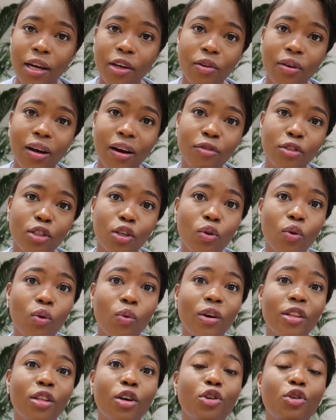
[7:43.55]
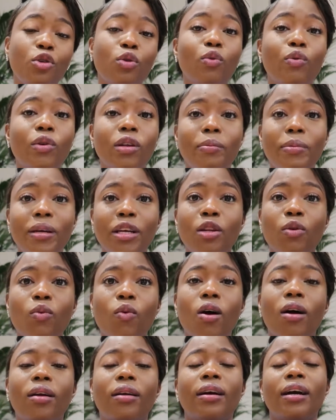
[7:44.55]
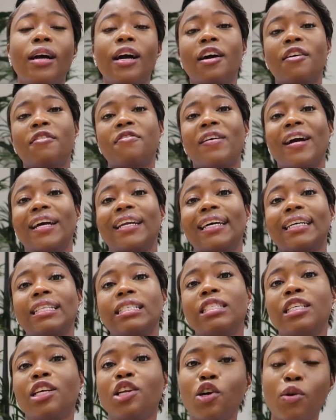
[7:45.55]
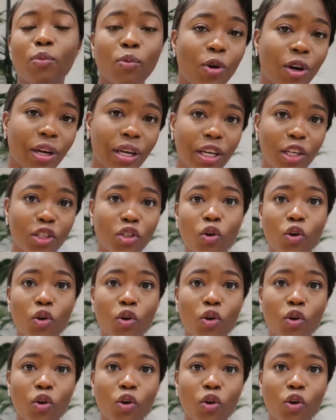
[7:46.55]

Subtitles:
You have to know whether you will be the one financing your mortgage,